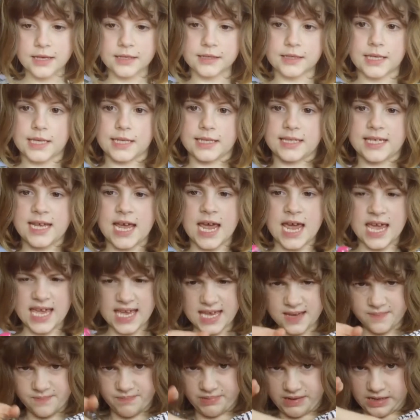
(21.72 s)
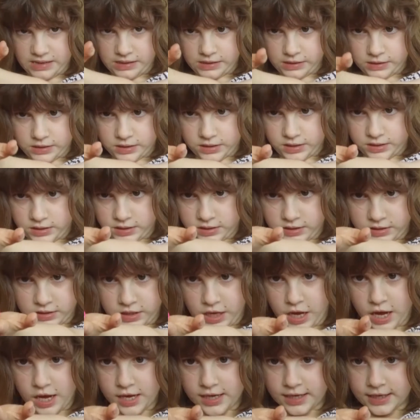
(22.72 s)
is a table.
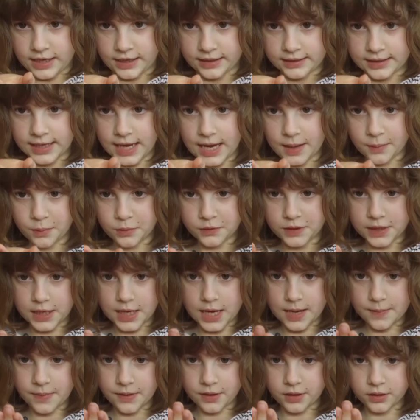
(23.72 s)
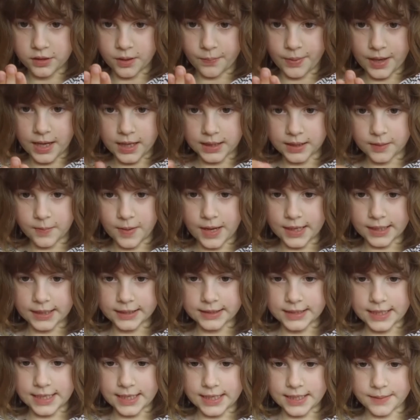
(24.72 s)
Table, table, a Polly
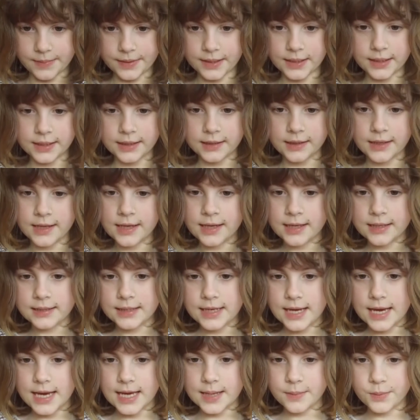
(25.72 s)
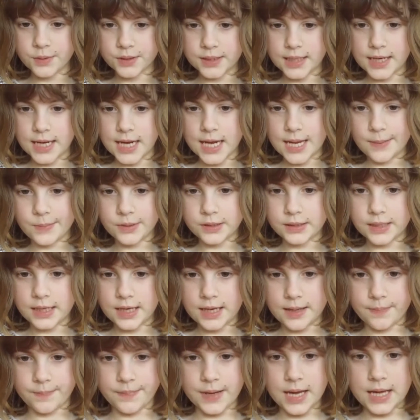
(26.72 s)
Pocket table. Table,
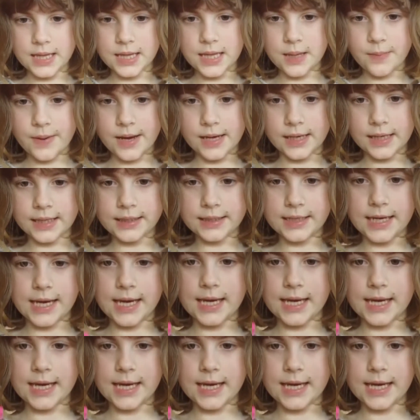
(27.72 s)
table, a Polly Pocket